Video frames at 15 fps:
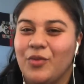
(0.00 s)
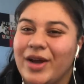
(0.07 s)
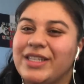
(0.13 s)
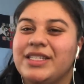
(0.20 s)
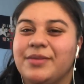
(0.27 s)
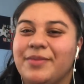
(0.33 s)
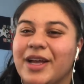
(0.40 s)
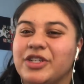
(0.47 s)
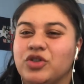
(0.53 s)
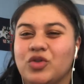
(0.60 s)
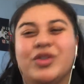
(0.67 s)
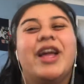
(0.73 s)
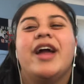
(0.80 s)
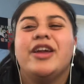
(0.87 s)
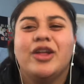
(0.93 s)
wasting petrol,
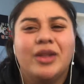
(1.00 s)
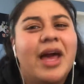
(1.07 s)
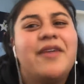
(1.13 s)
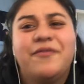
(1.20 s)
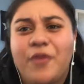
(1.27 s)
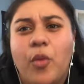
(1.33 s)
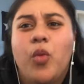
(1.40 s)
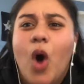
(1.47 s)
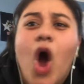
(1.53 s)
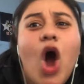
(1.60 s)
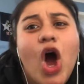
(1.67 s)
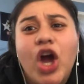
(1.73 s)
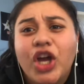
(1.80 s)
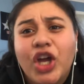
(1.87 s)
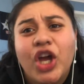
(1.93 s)
now you're late for
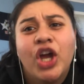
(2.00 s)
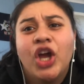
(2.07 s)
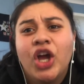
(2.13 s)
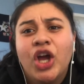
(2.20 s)
work.